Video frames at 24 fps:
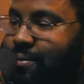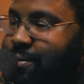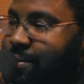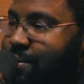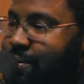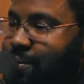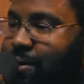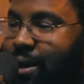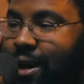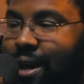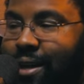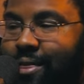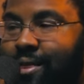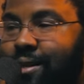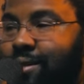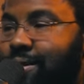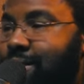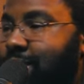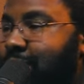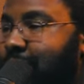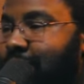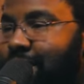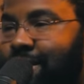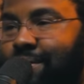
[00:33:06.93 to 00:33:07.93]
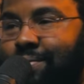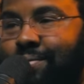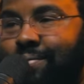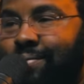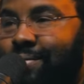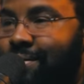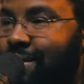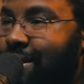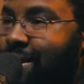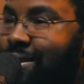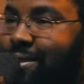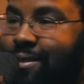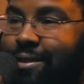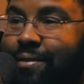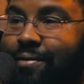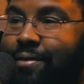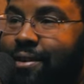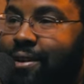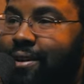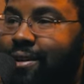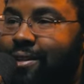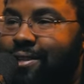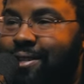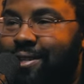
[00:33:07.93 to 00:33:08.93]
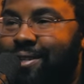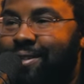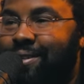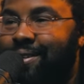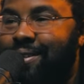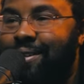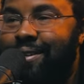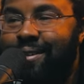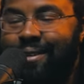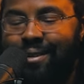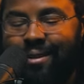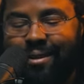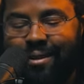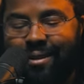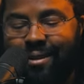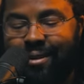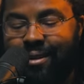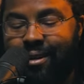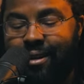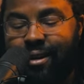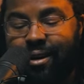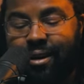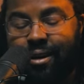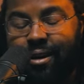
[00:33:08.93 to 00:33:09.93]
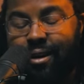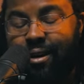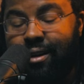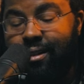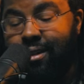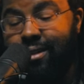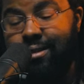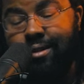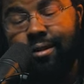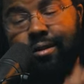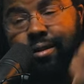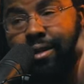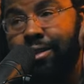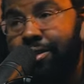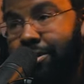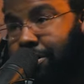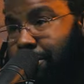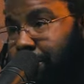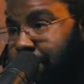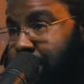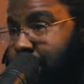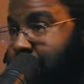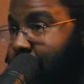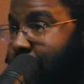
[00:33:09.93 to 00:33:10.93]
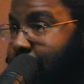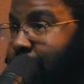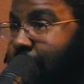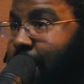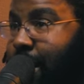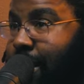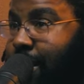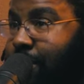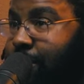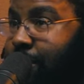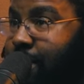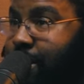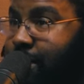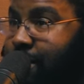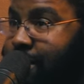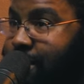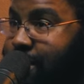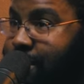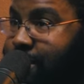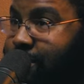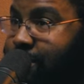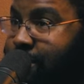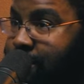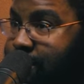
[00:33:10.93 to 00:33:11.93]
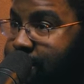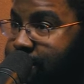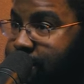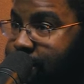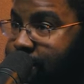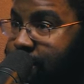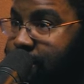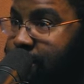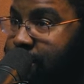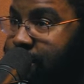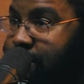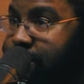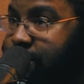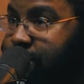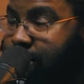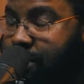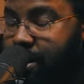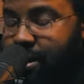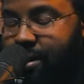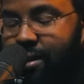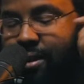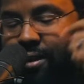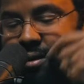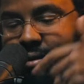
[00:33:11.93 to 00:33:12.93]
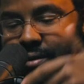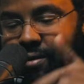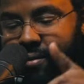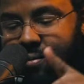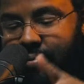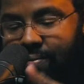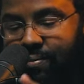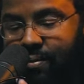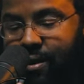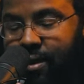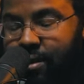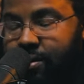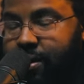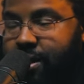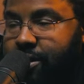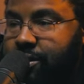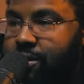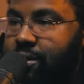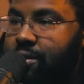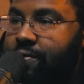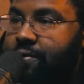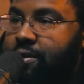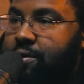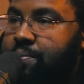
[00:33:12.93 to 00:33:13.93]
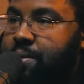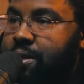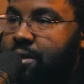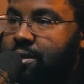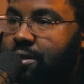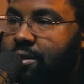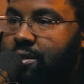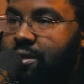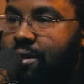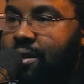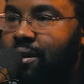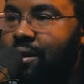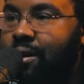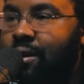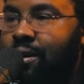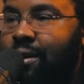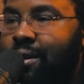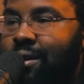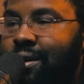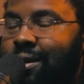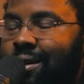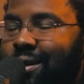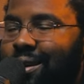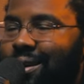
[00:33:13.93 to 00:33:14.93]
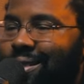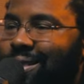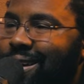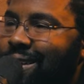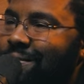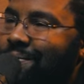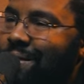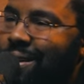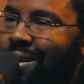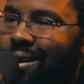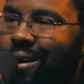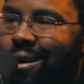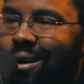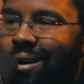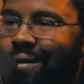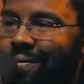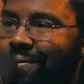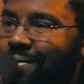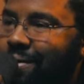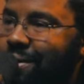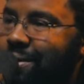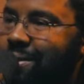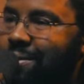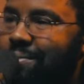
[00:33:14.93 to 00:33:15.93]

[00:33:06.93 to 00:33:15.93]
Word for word: we got this team, it's diverse these are the only Jews I'm rocking with in this in this iteration of his ministry. Yeah. And they've been a comfort to